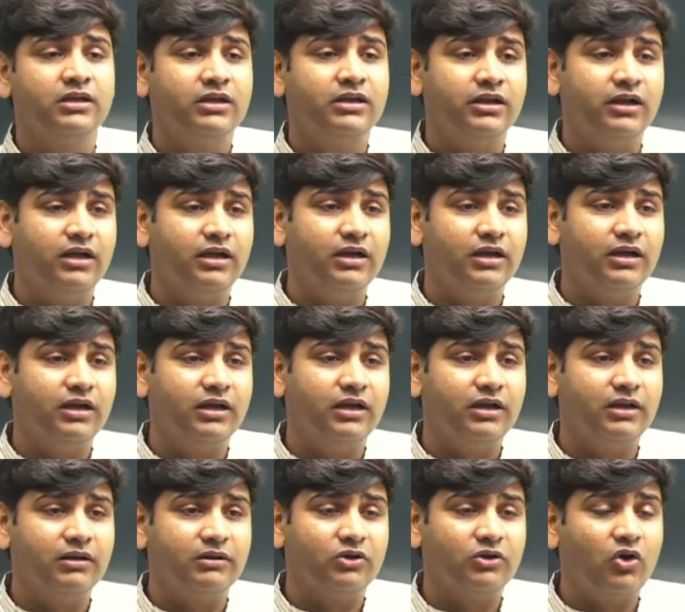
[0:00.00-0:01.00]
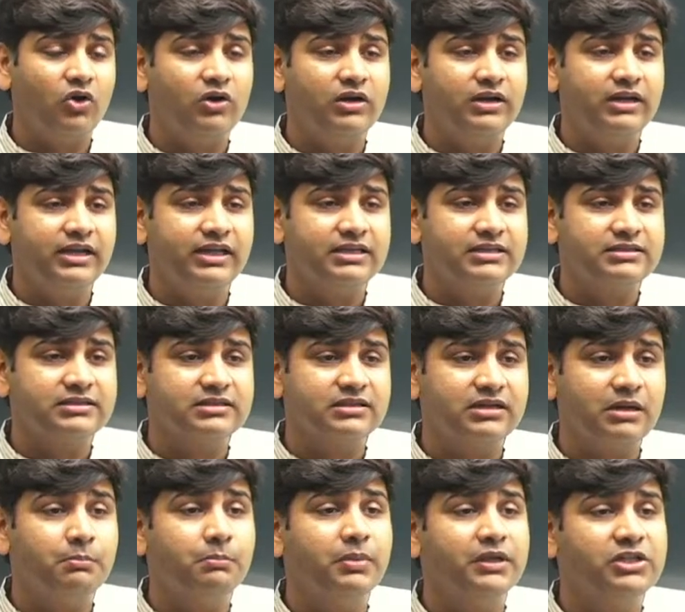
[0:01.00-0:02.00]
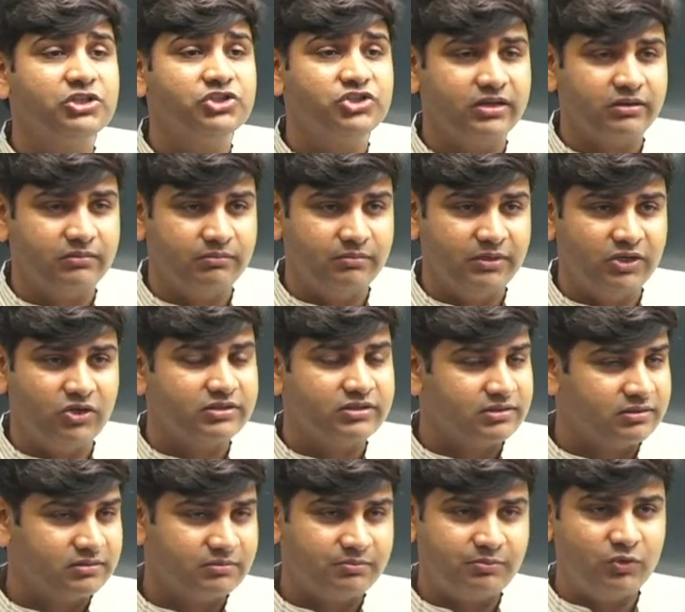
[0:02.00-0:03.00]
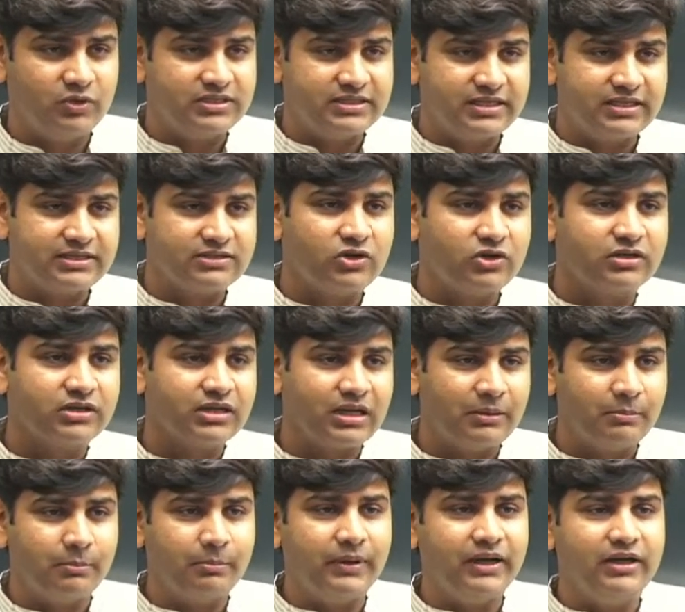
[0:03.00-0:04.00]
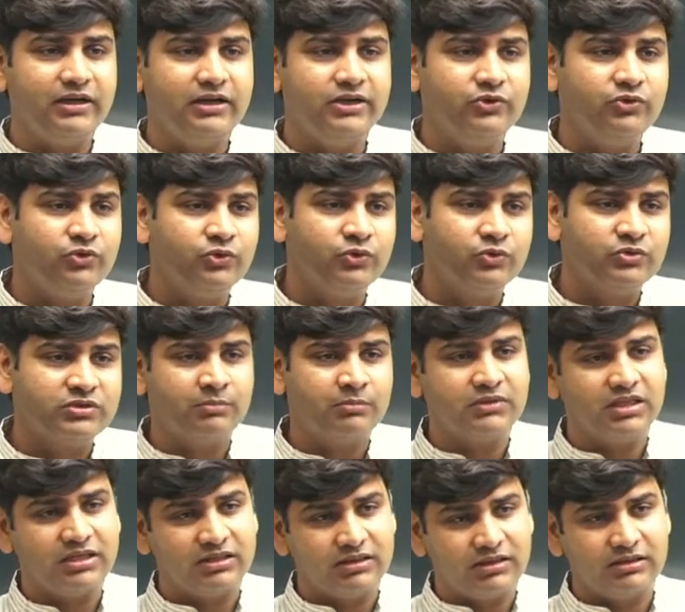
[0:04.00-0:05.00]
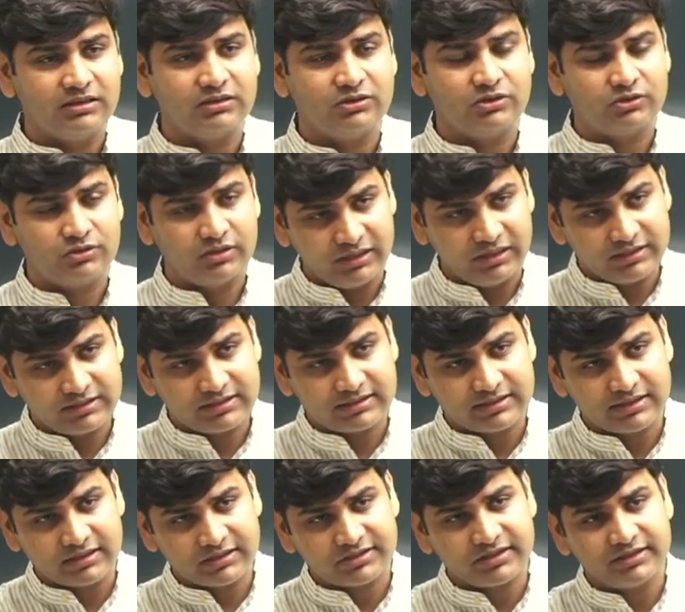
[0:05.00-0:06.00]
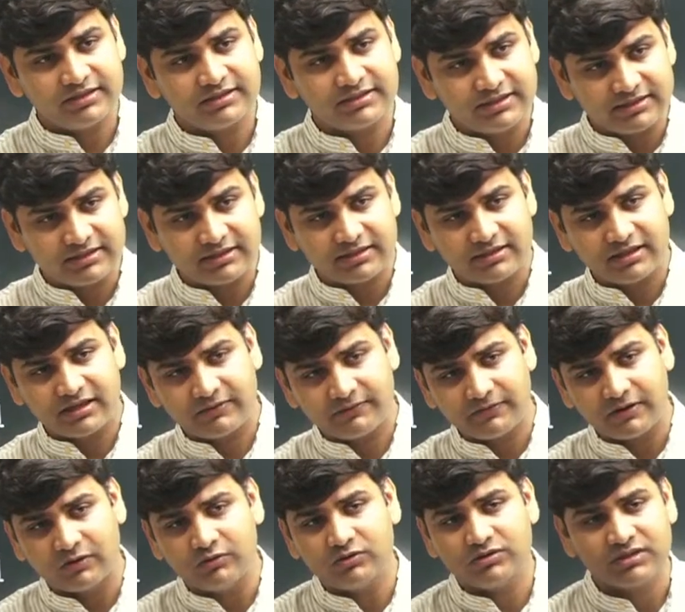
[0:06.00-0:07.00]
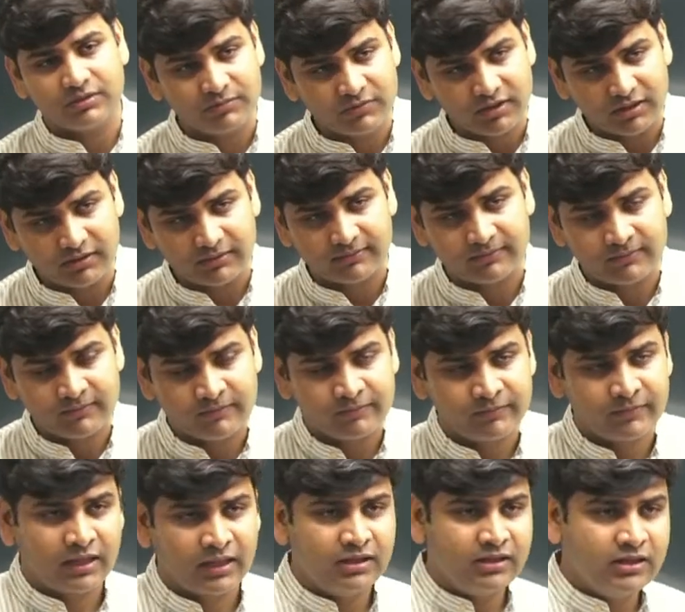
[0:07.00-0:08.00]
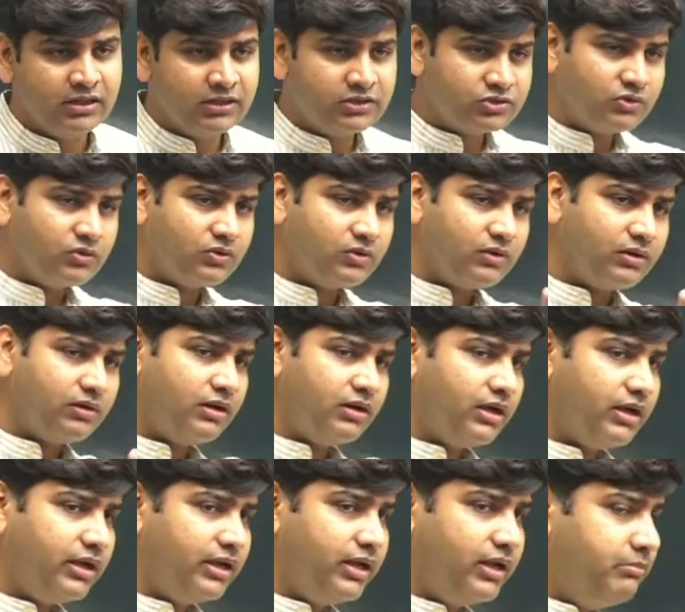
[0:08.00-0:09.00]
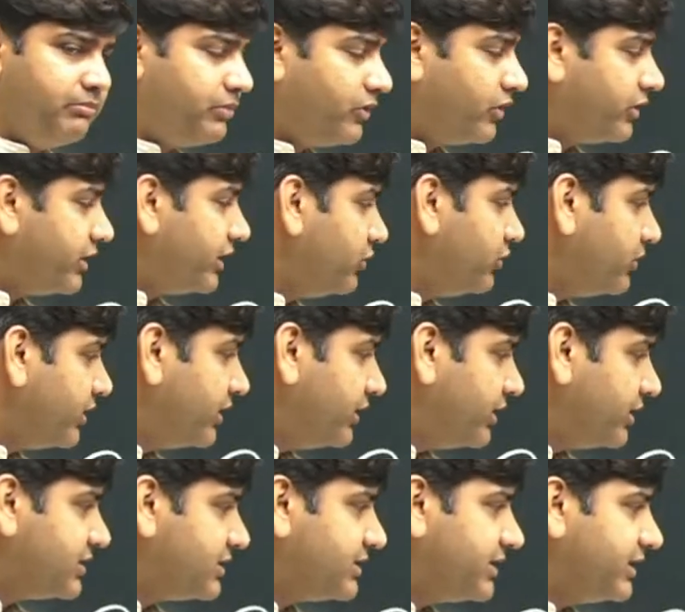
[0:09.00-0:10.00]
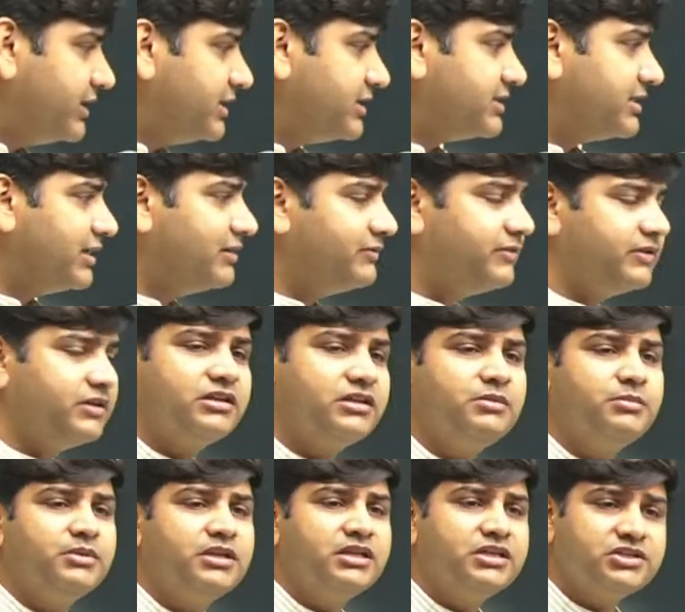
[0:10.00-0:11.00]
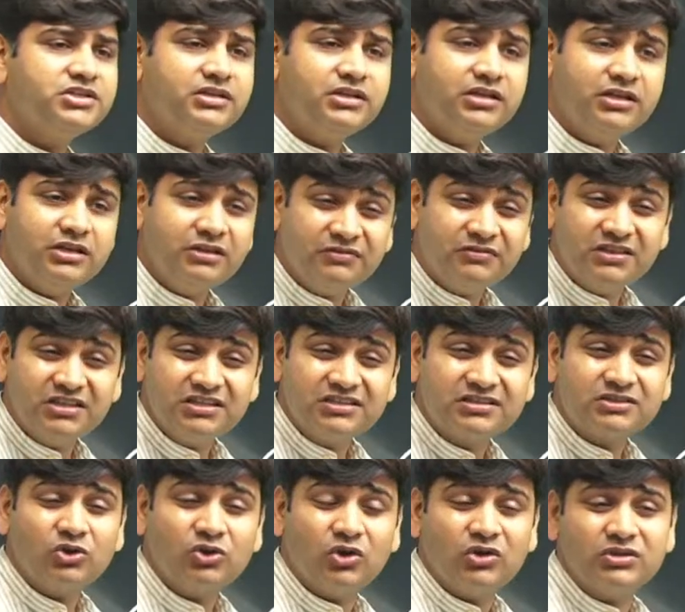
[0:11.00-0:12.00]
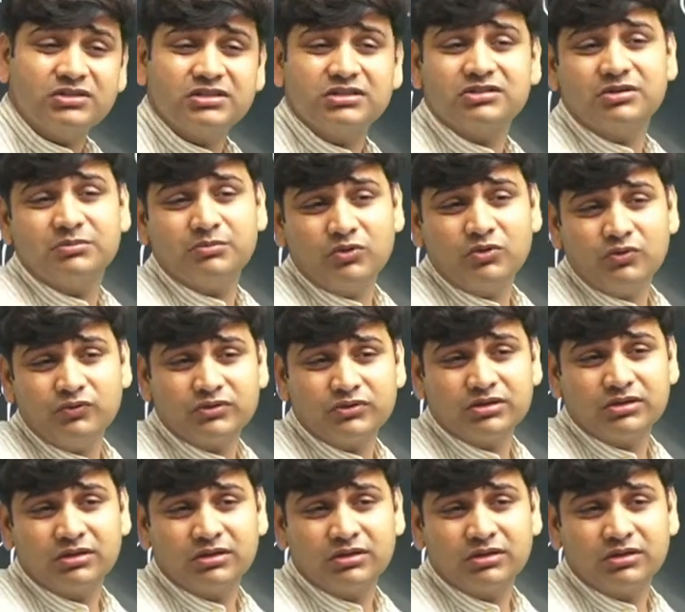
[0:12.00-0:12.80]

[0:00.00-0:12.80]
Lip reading: called as compulsion, because police has not compelled you to do something. In search and seizure they have found something. So important to understand self-incrimination. If this clause is removed,